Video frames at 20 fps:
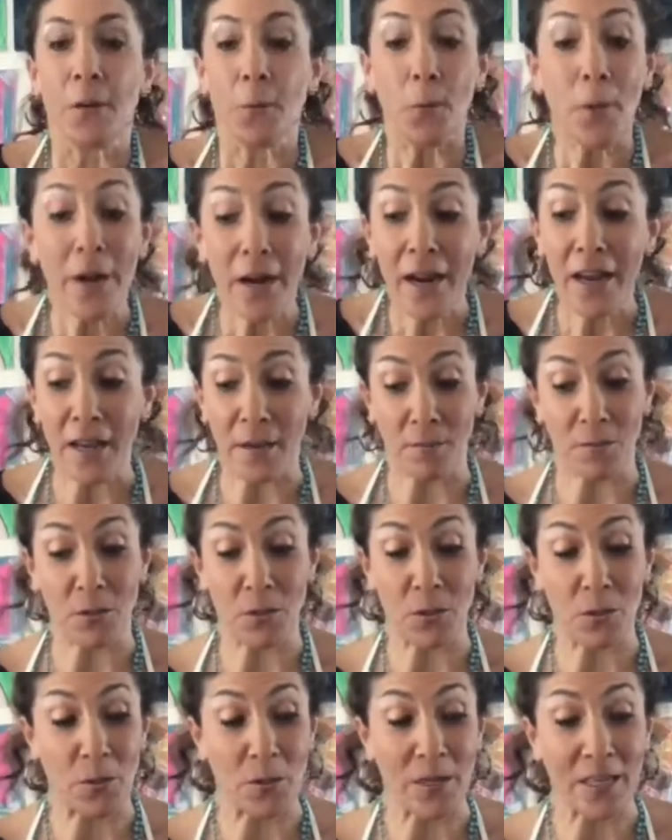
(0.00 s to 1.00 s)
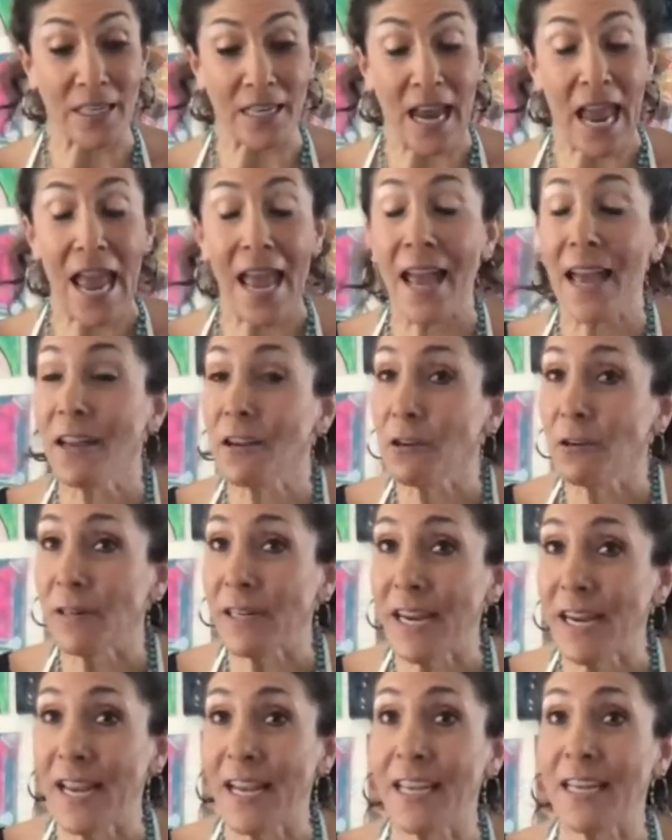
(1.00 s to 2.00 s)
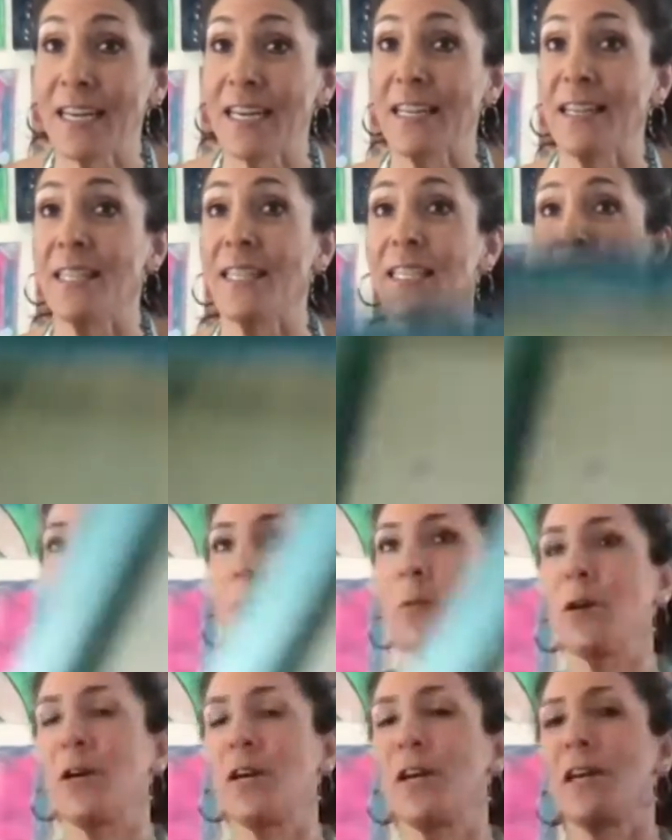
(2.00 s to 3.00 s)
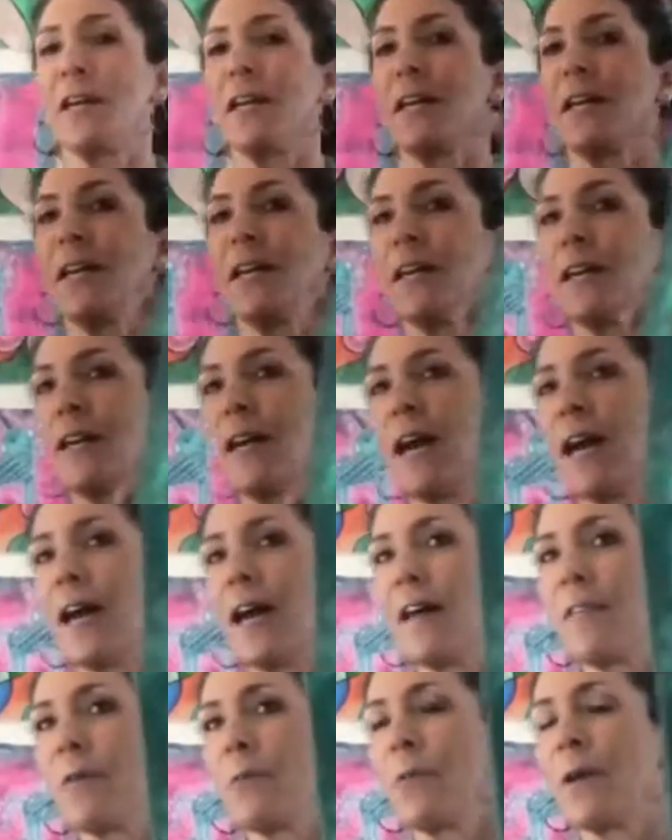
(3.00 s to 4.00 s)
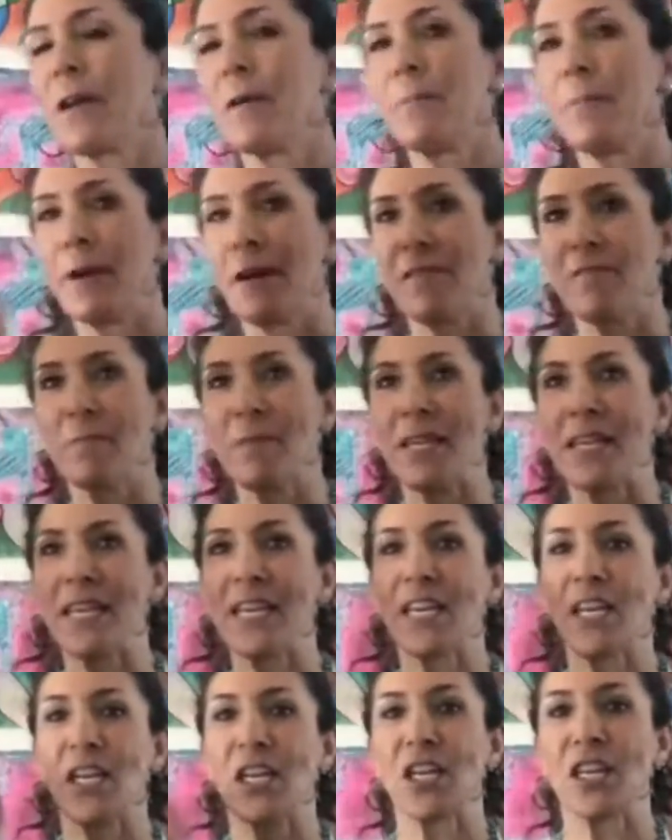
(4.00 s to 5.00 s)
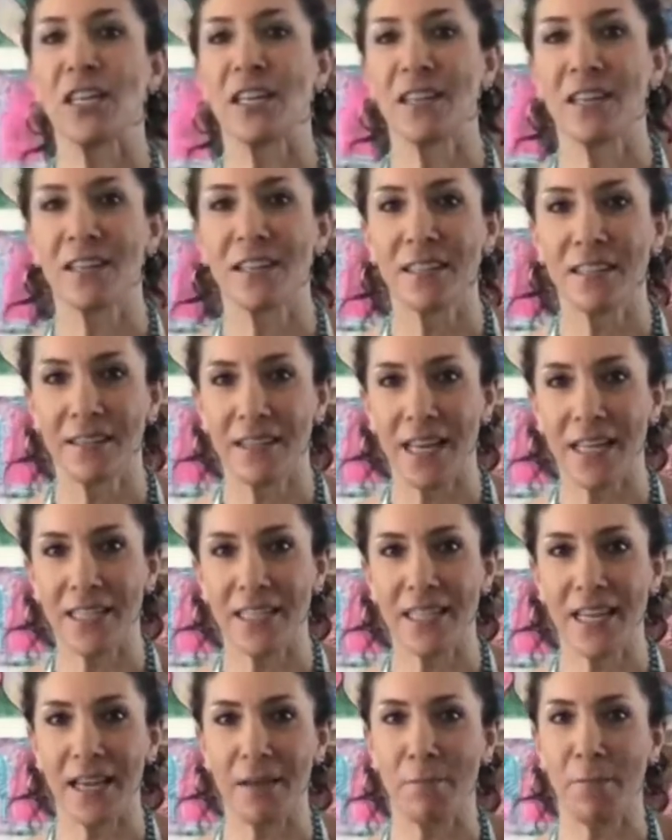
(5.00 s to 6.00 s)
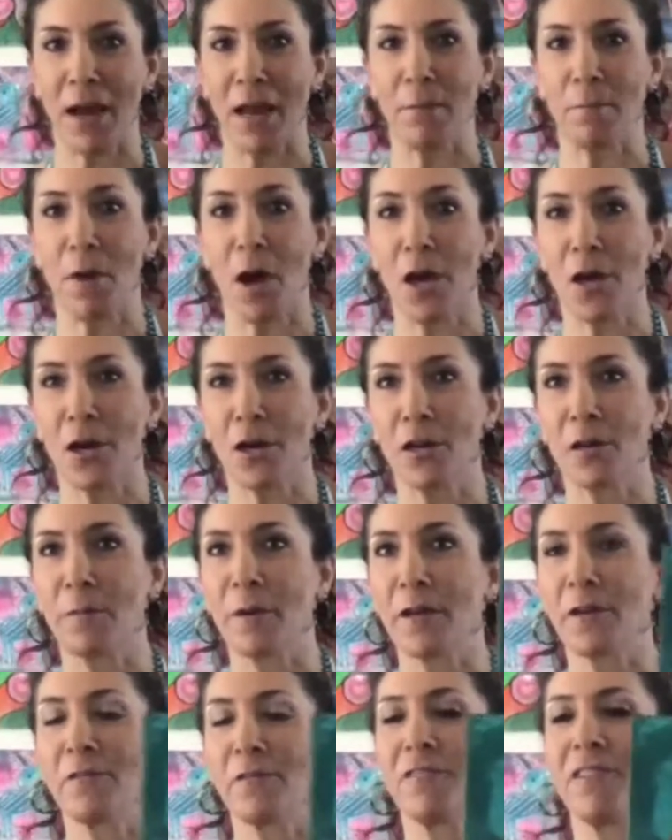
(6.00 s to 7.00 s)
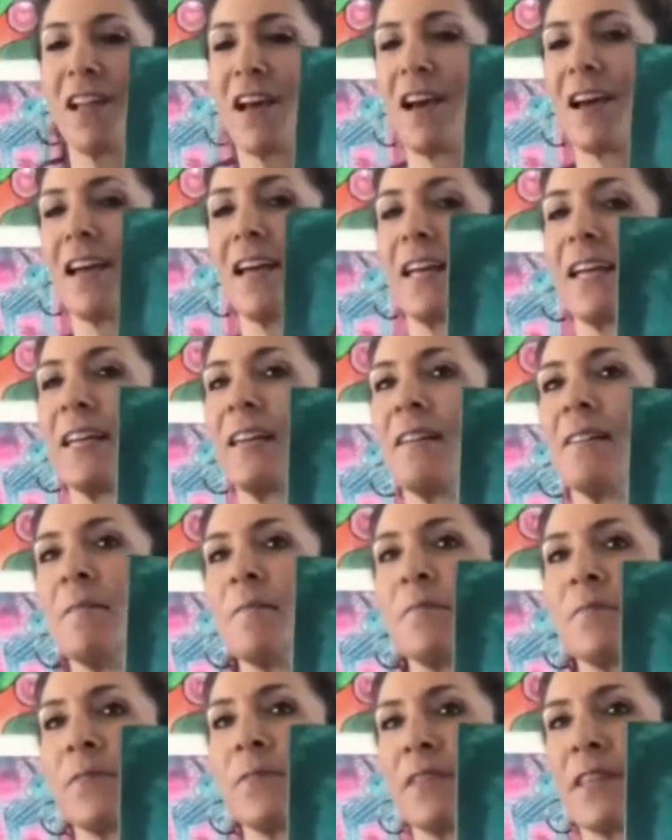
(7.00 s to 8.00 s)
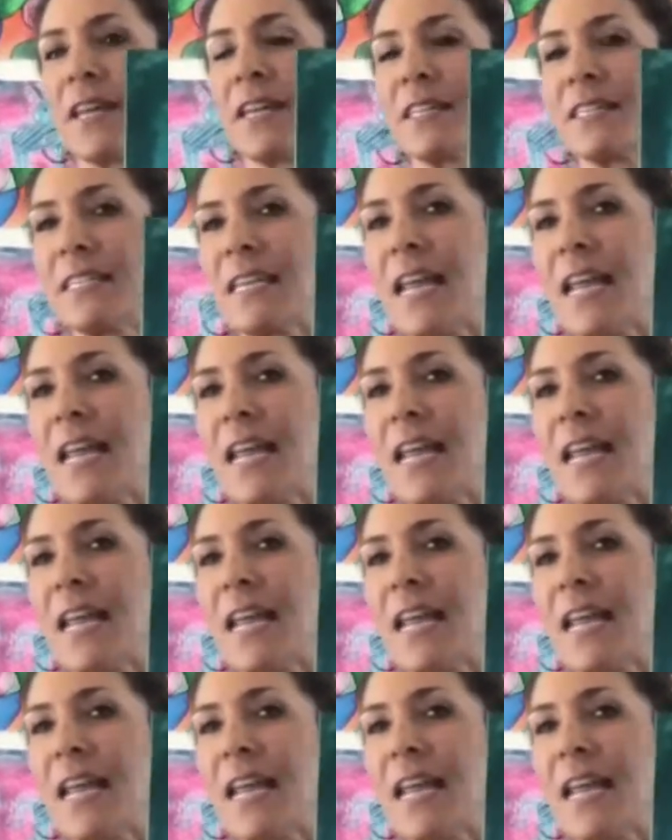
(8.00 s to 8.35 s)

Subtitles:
what I am doing, and creating this artwork. The one above me here, that's my monarch butterfly that is